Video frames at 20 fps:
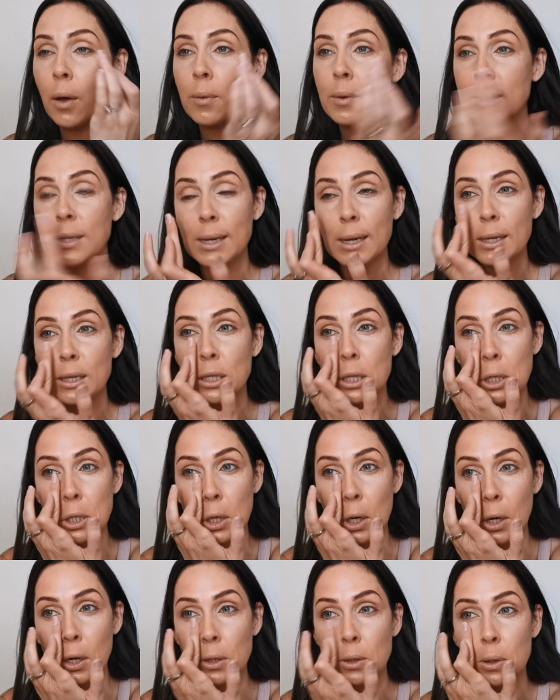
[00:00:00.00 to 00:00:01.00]
was nice to
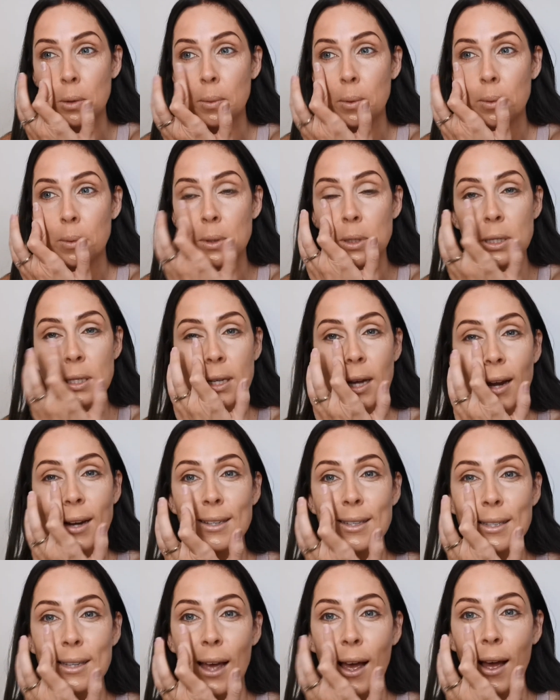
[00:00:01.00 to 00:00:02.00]
talk to her, but it was just kind
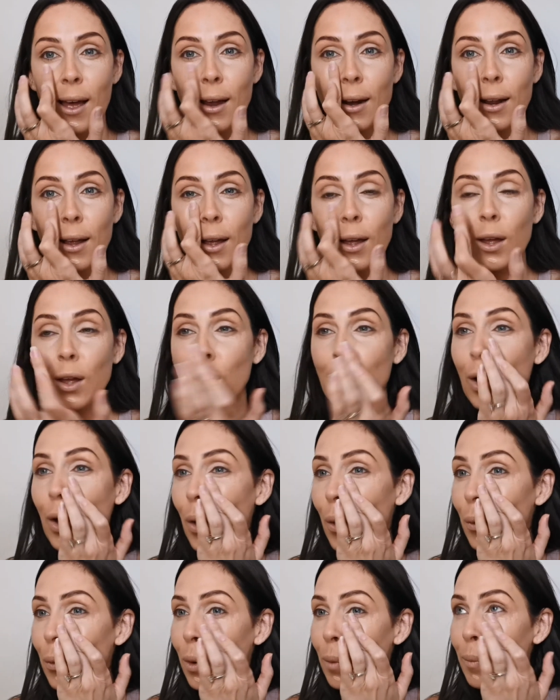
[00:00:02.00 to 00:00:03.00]
of sad
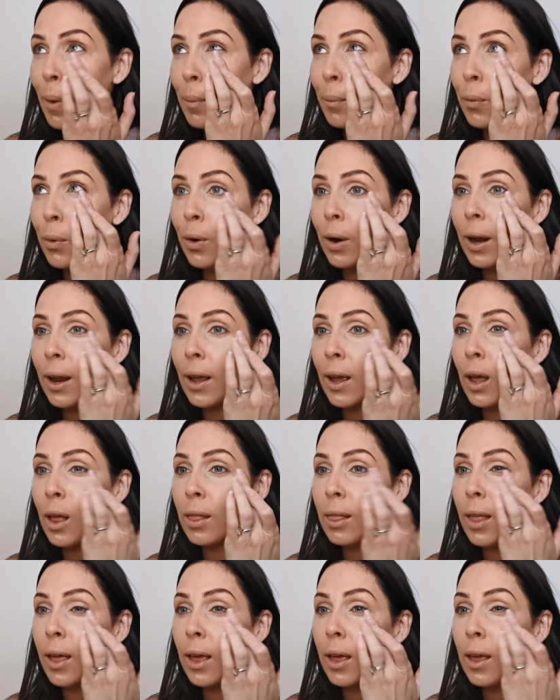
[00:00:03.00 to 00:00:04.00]
remembering,
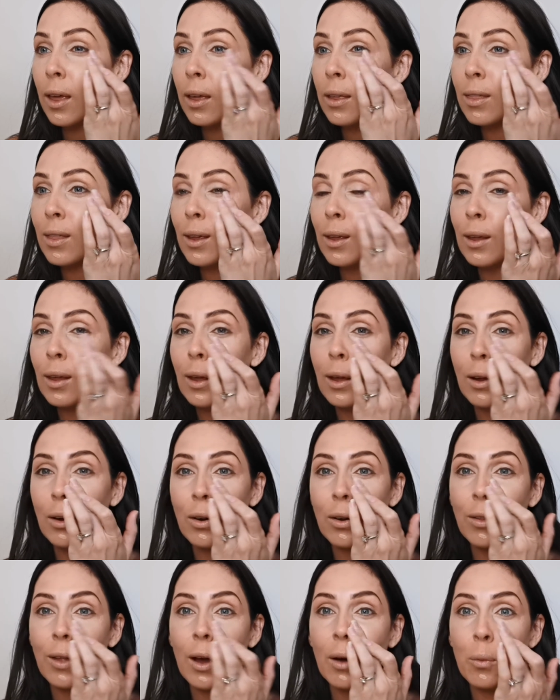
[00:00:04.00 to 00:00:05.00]
like, the
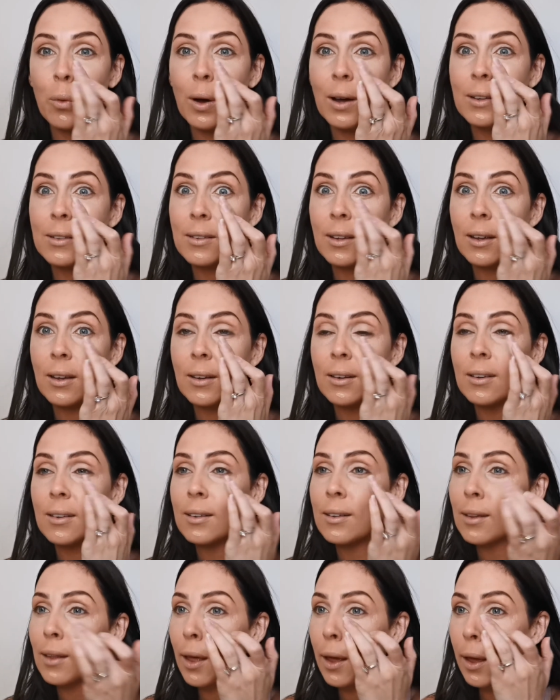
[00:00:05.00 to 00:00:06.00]
year that
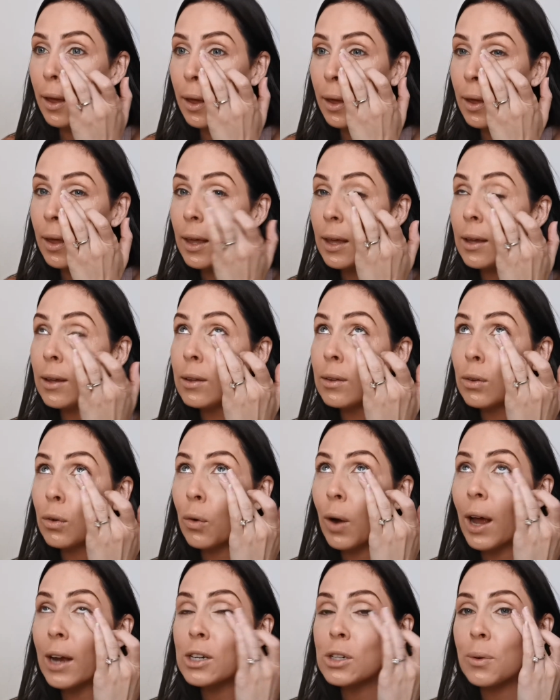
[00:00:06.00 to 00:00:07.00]
wasn't. Like, he's
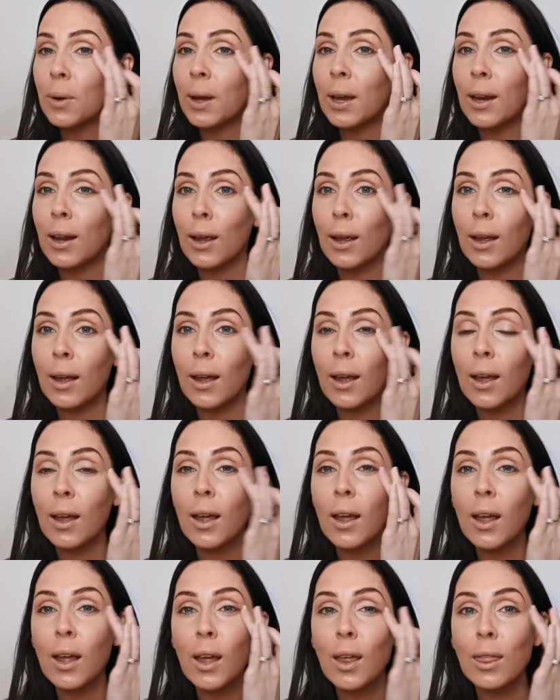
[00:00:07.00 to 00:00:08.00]
graduating
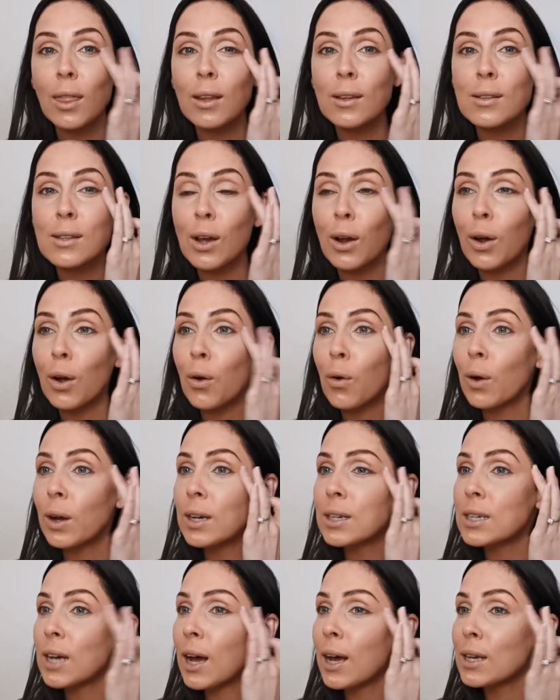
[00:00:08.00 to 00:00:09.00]
this year and
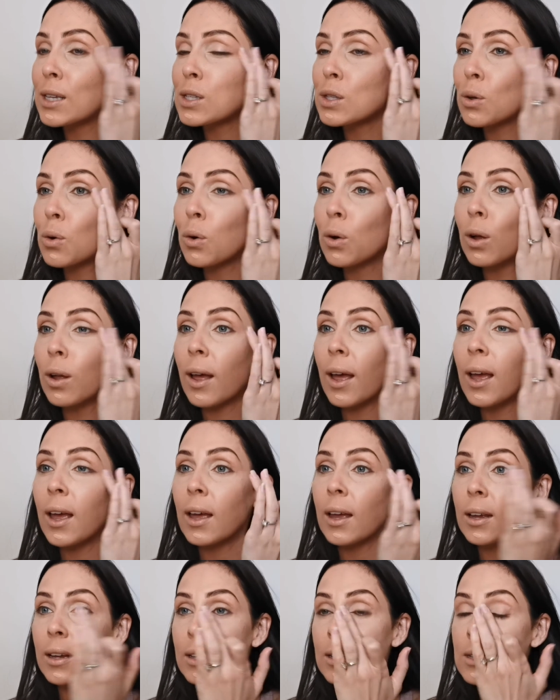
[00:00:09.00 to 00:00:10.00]
going to high school,
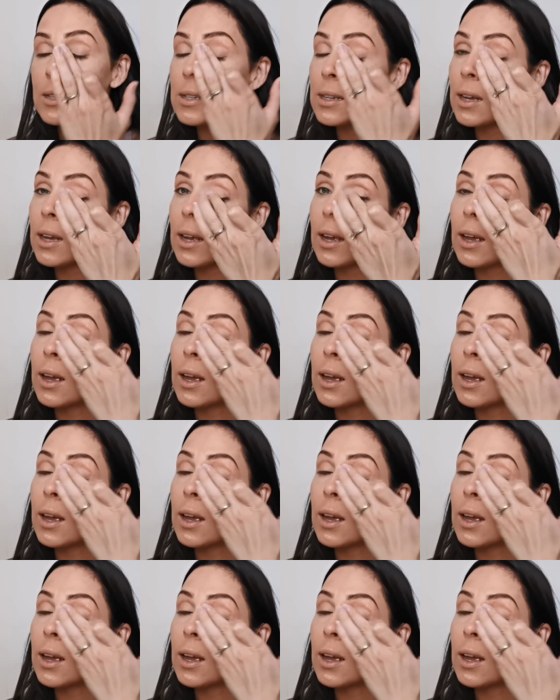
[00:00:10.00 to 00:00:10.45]
and